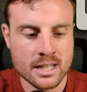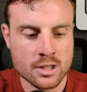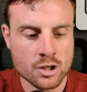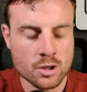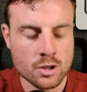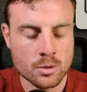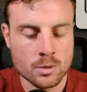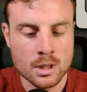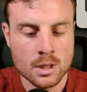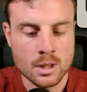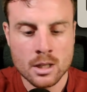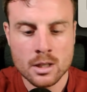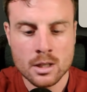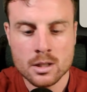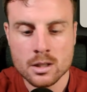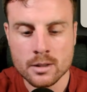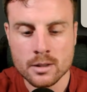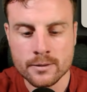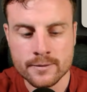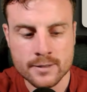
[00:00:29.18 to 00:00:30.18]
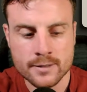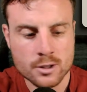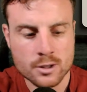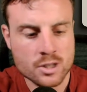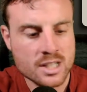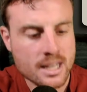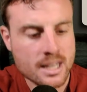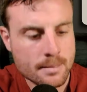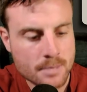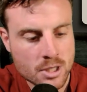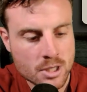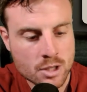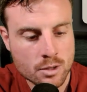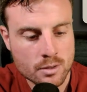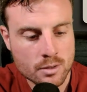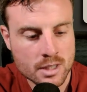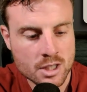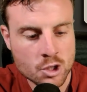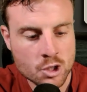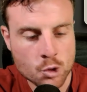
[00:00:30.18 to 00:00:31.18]
So the first episode
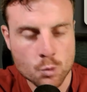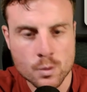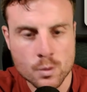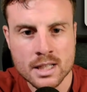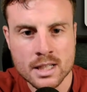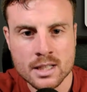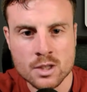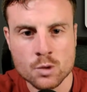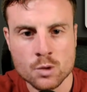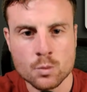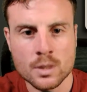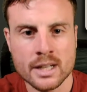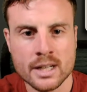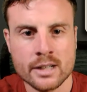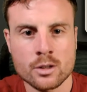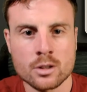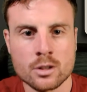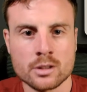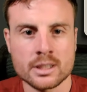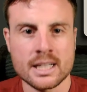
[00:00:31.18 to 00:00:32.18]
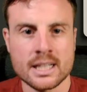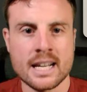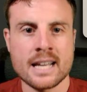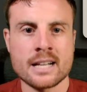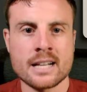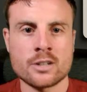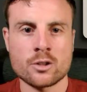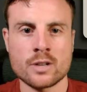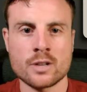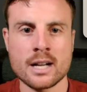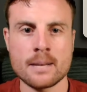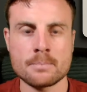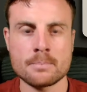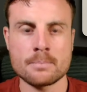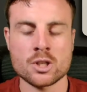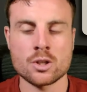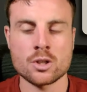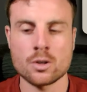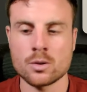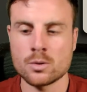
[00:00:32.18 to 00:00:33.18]
each week is what I call an anchor
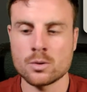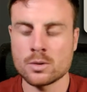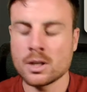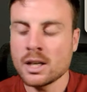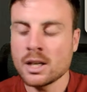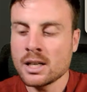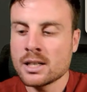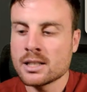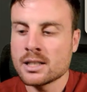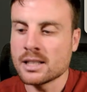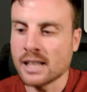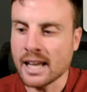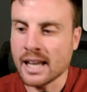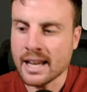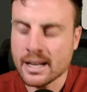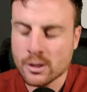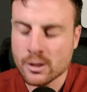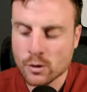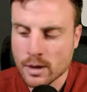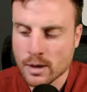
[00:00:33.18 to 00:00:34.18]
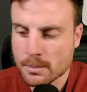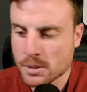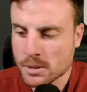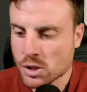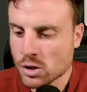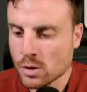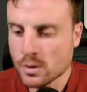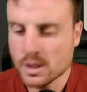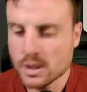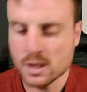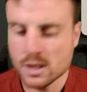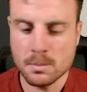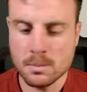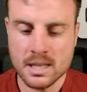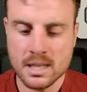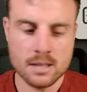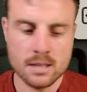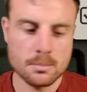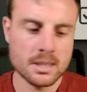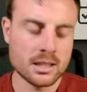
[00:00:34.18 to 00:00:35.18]
episode. The anchor episode is
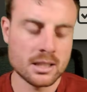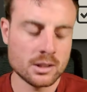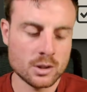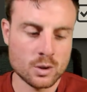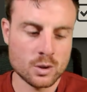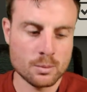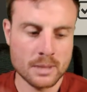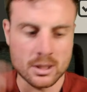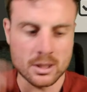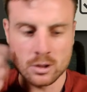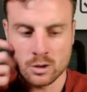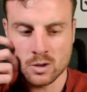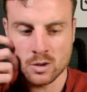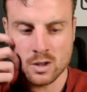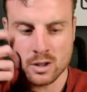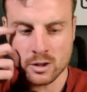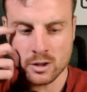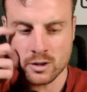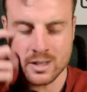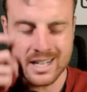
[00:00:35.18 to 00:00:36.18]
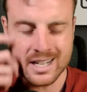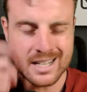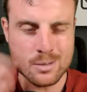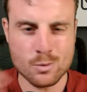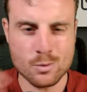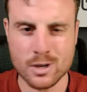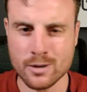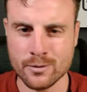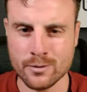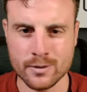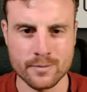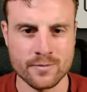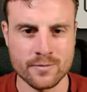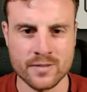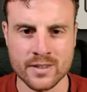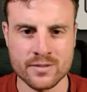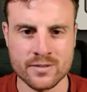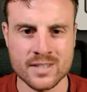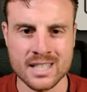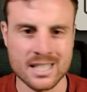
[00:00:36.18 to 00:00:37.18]
meant to be a little bit longer, anywhere from
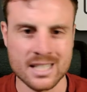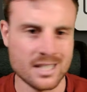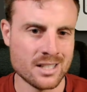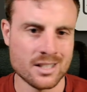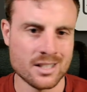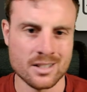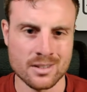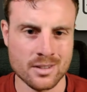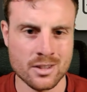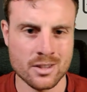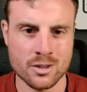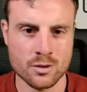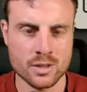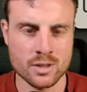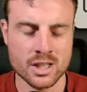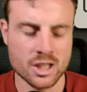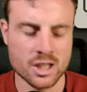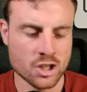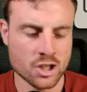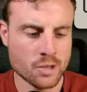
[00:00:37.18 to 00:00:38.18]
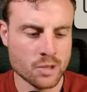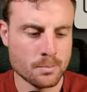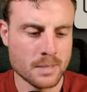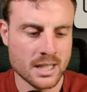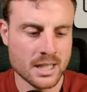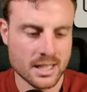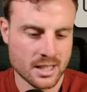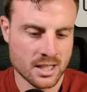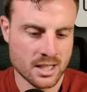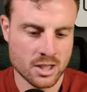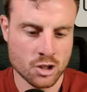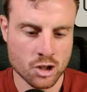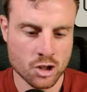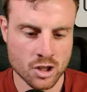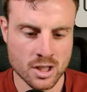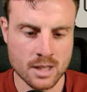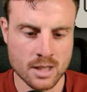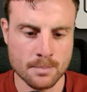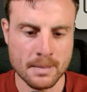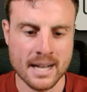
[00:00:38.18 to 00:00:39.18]
15 to 30-ish minutes,
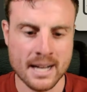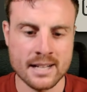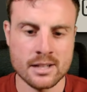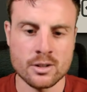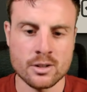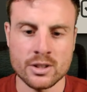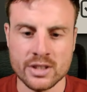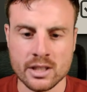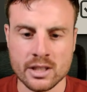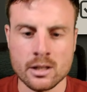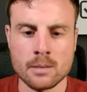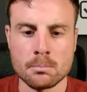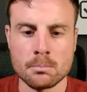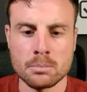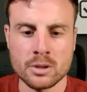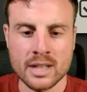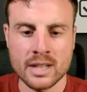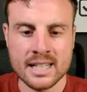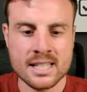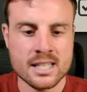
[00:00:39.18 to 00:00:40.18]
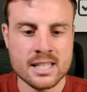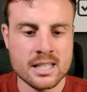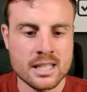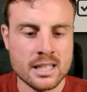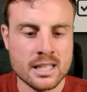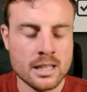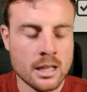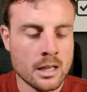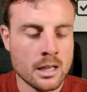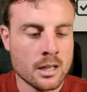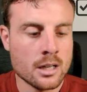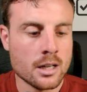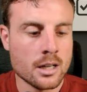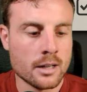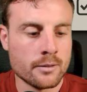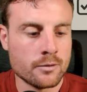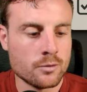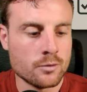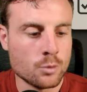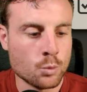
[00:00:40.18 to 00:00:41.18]
just depending on the complexity
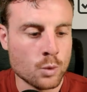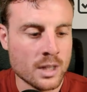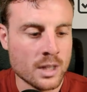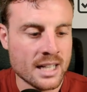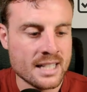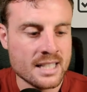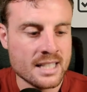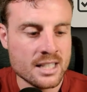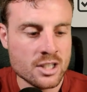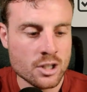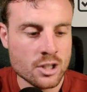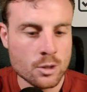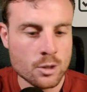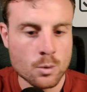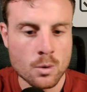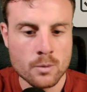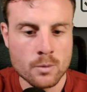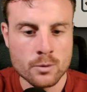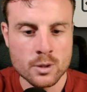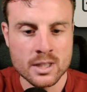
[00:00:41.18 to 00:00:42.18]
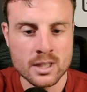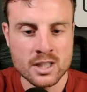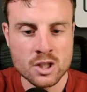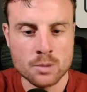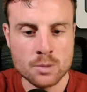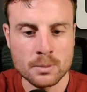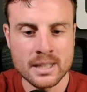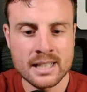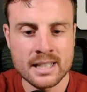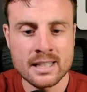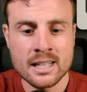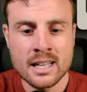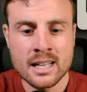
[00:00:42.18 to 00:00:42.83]
of what I need to go over and explain.